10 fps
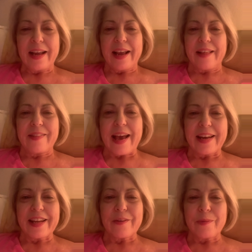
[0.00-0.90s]
and that
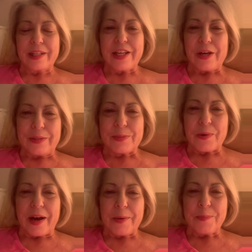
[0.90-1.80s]
it really goes
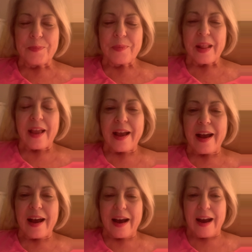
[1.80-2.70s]
well.
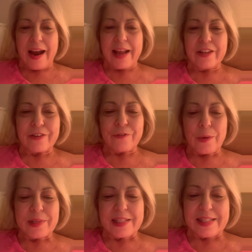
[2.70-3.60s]
I look
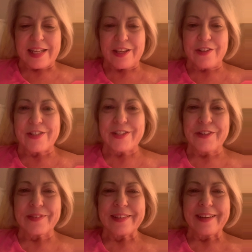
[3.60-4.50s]
forward to seeing you
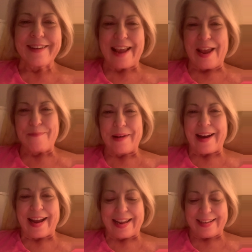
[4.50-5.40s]
soon. Okay,
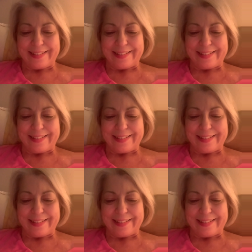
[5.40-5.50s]
bye.